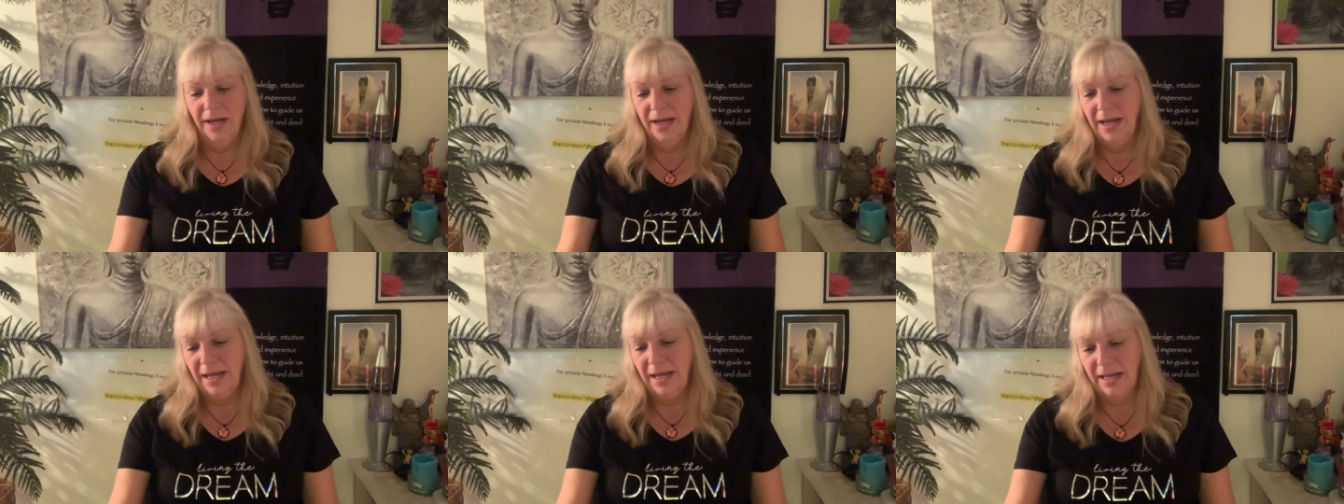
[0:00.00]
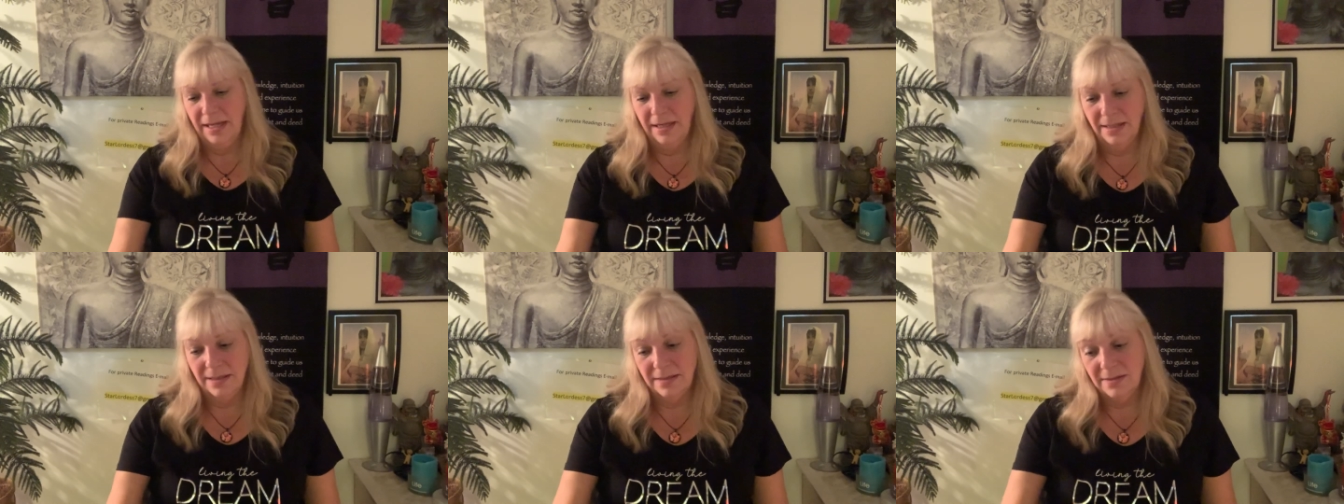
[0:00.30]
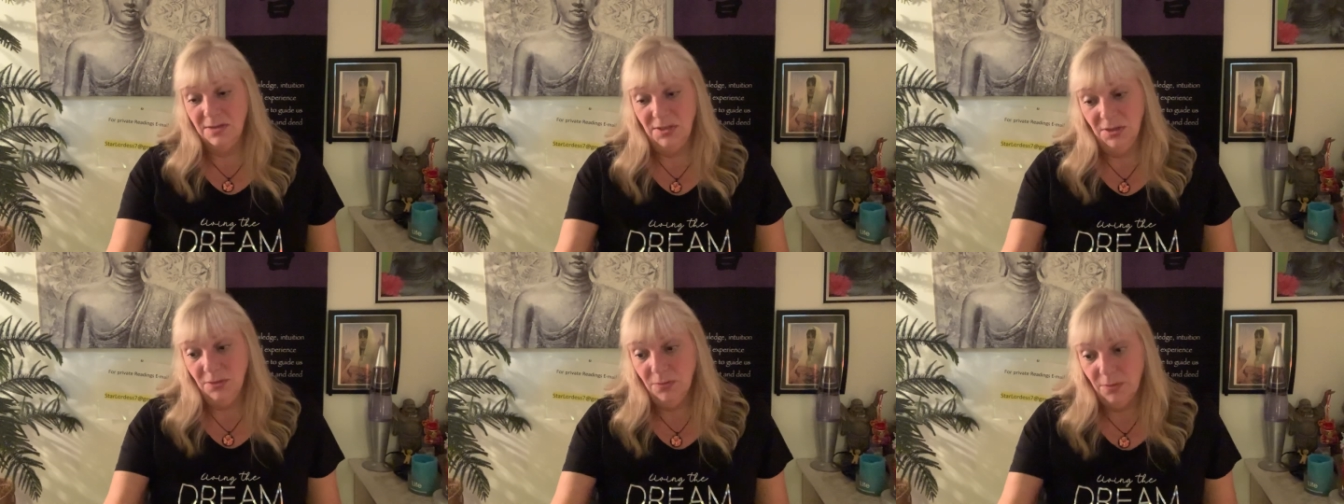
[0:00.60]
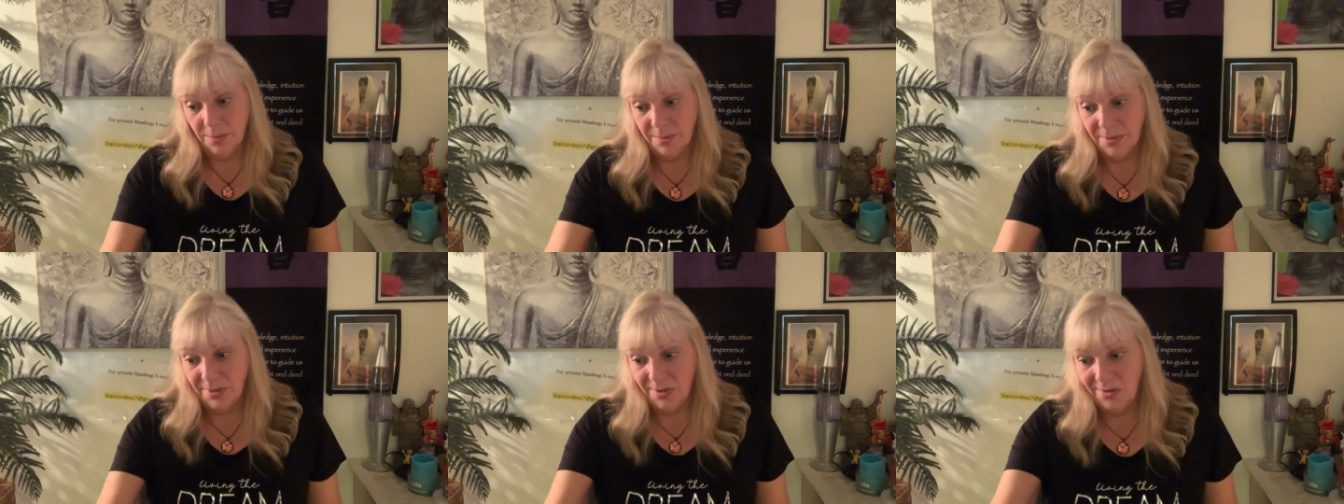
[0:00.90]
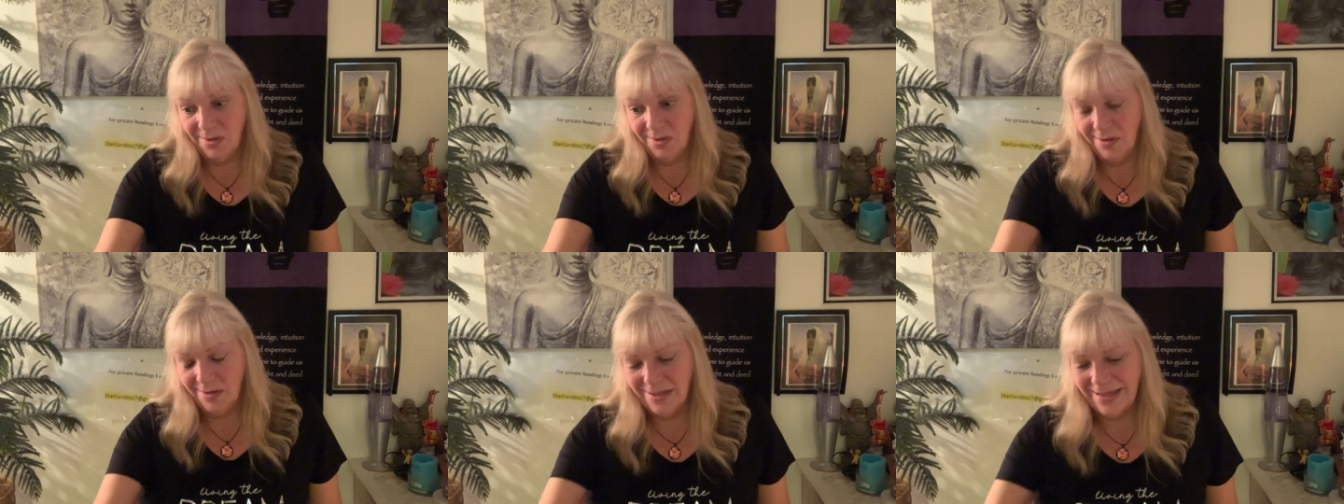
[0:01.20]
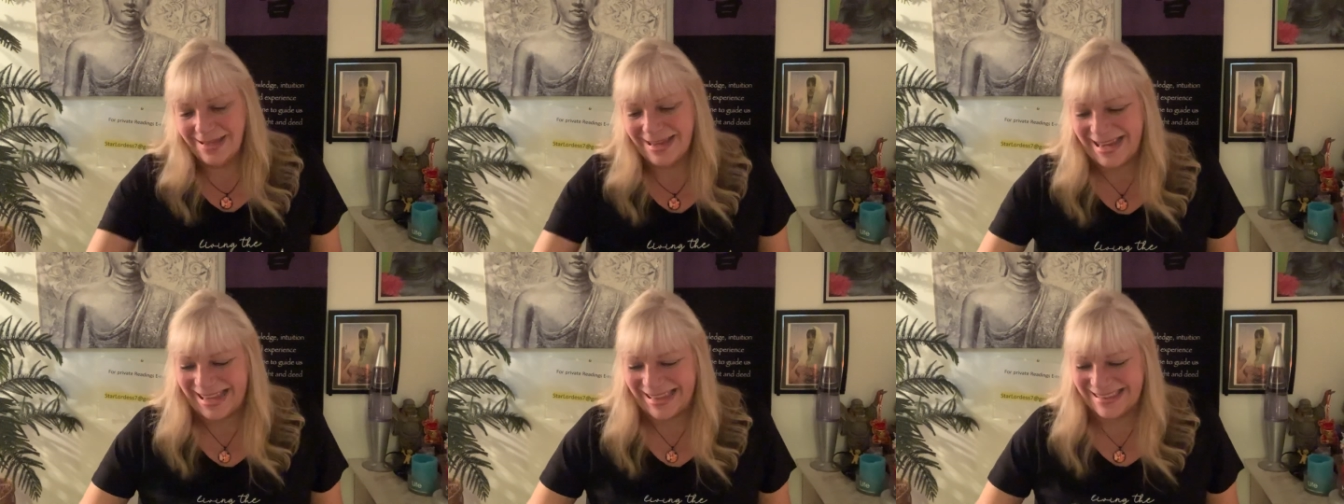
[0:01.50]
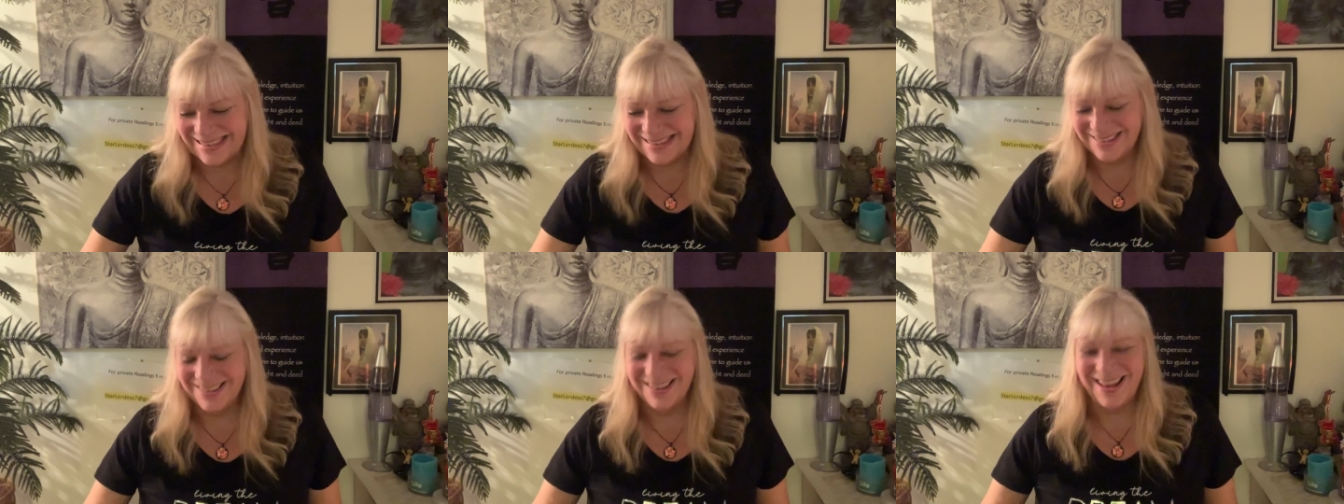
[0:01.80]
and it's doable.
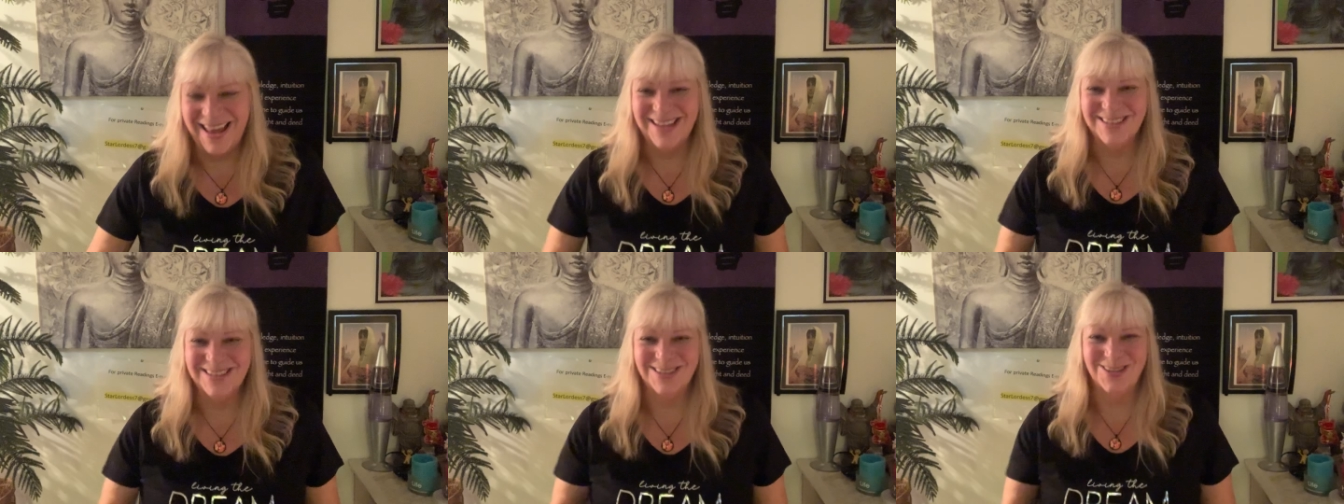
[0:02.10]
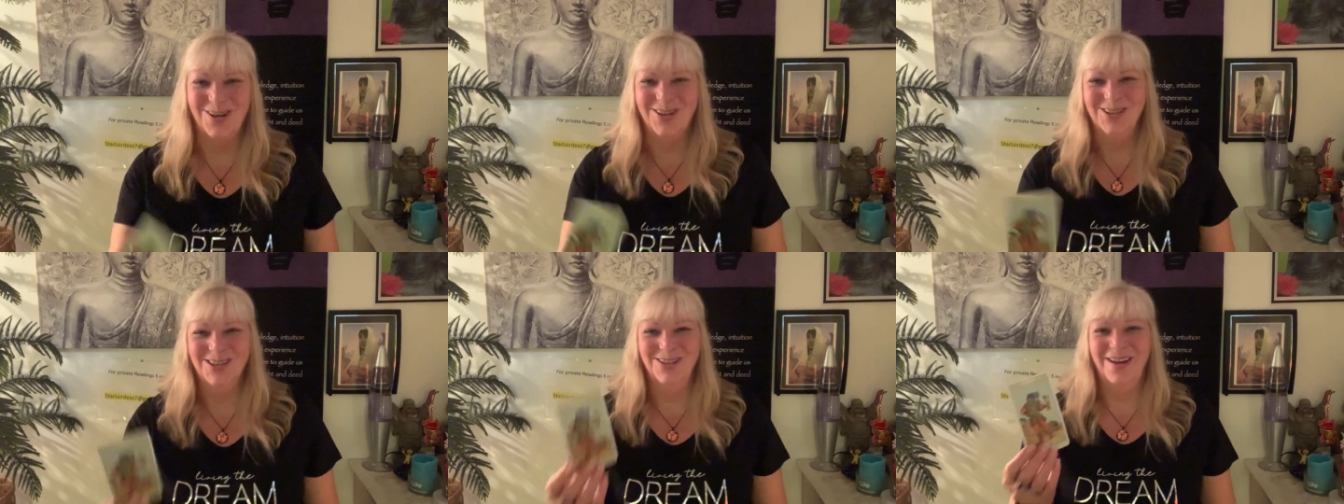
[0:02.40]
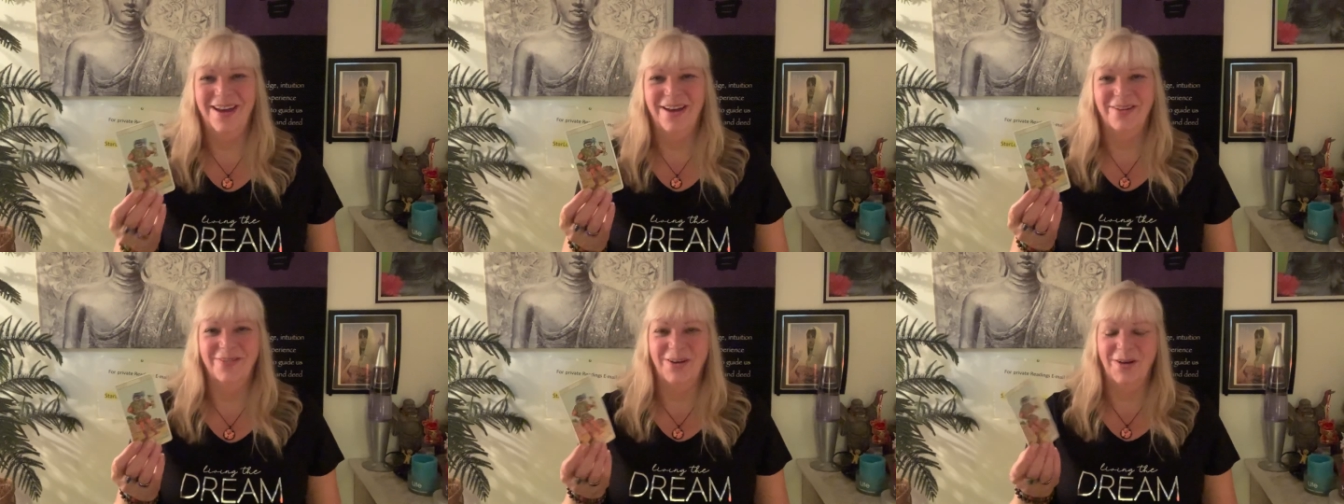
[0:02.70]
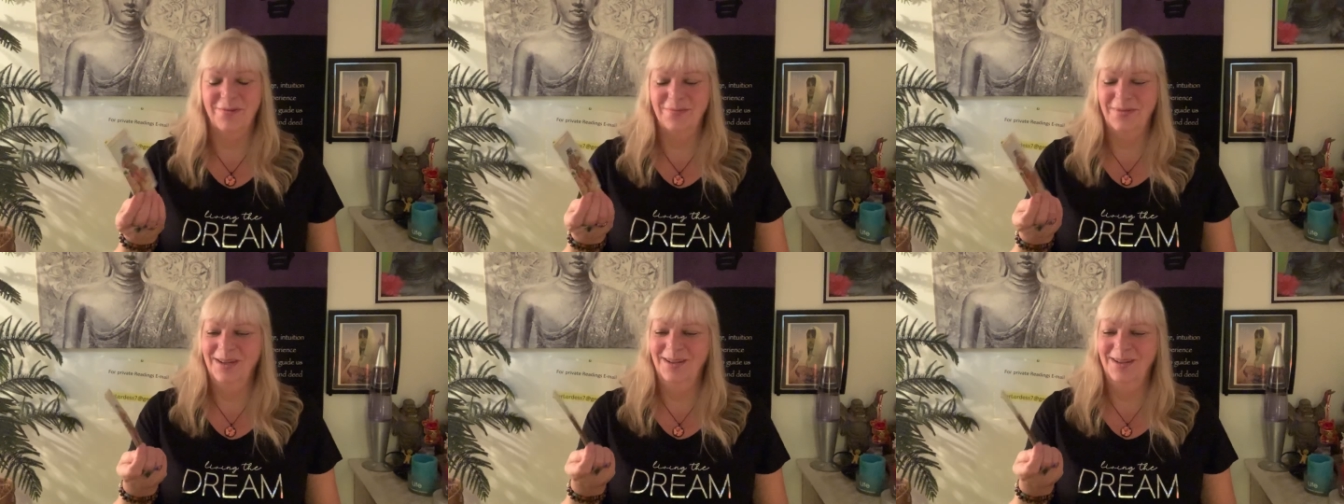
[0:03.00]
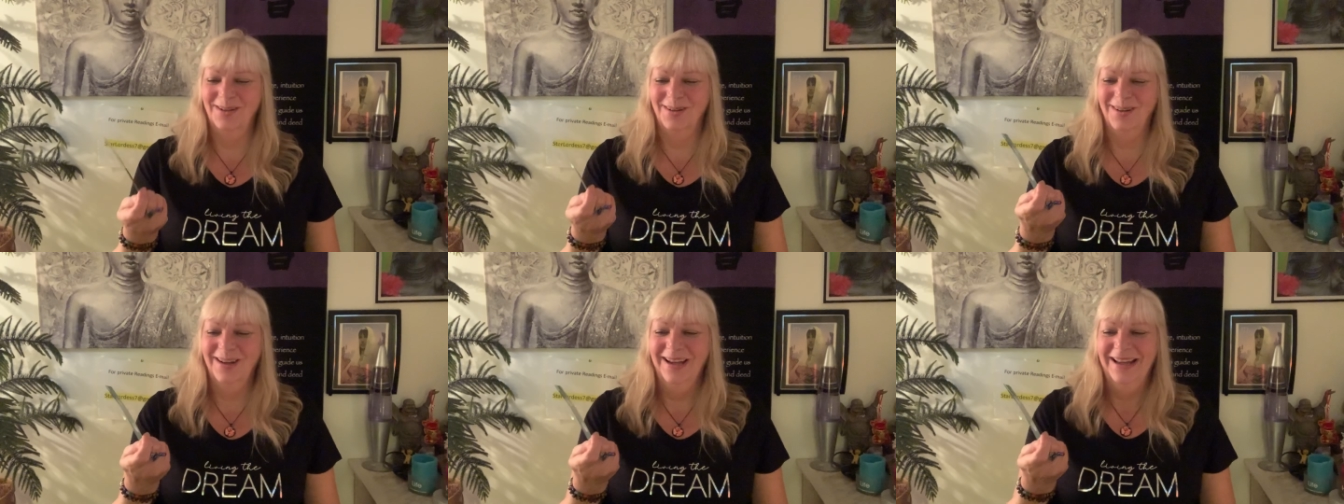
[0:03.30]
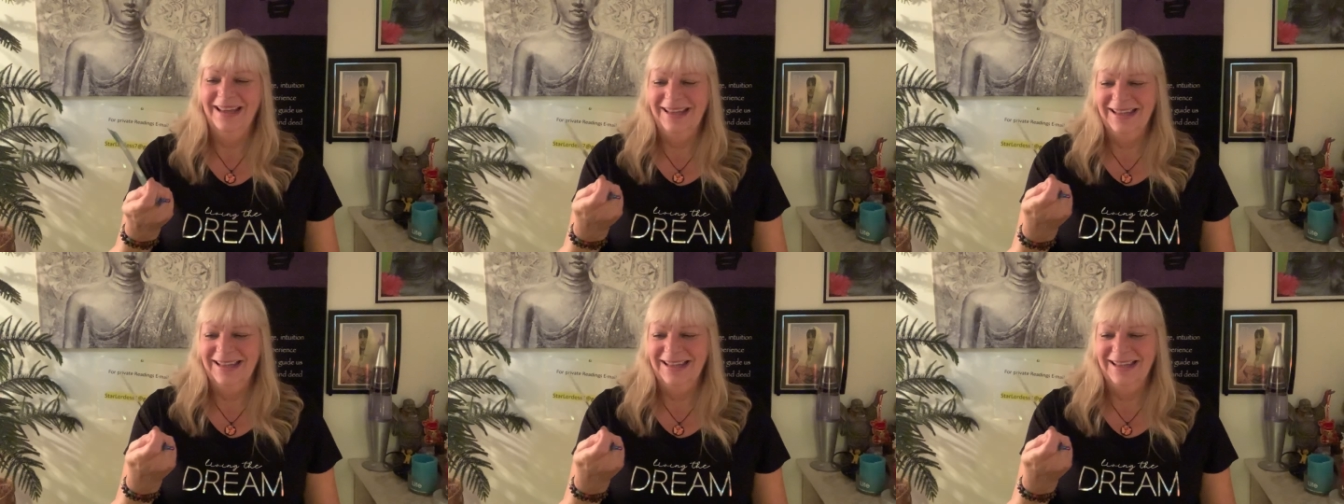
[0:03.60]
And the last card you have up here